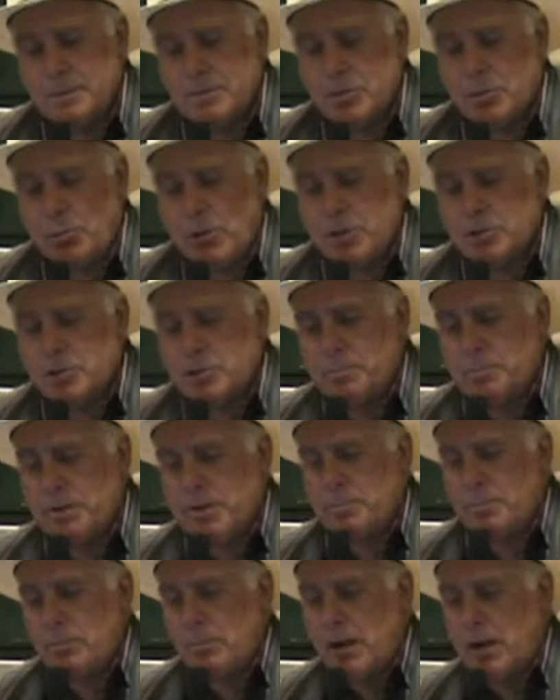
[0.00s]
the Russian
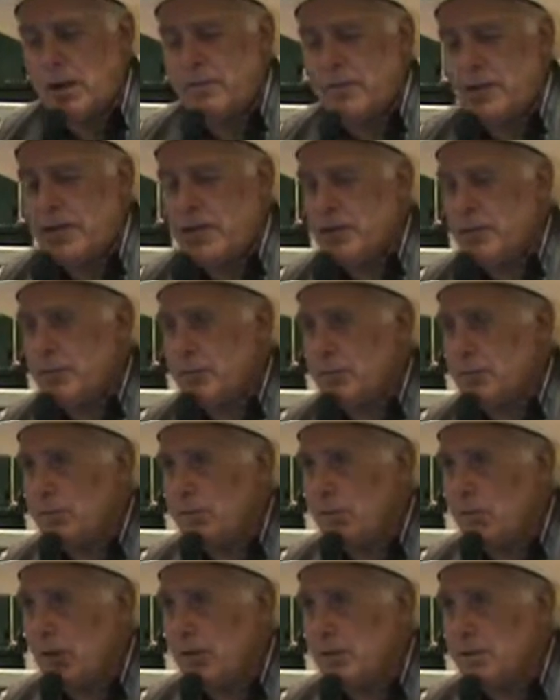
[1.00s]
people might have had a different
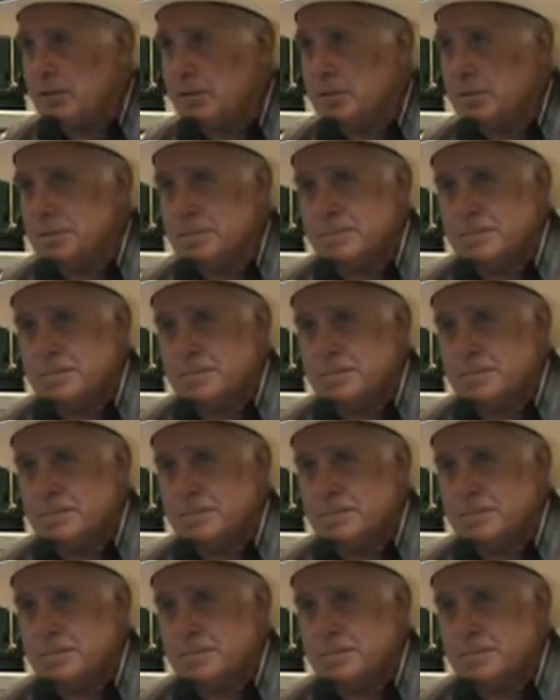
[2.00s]
fate."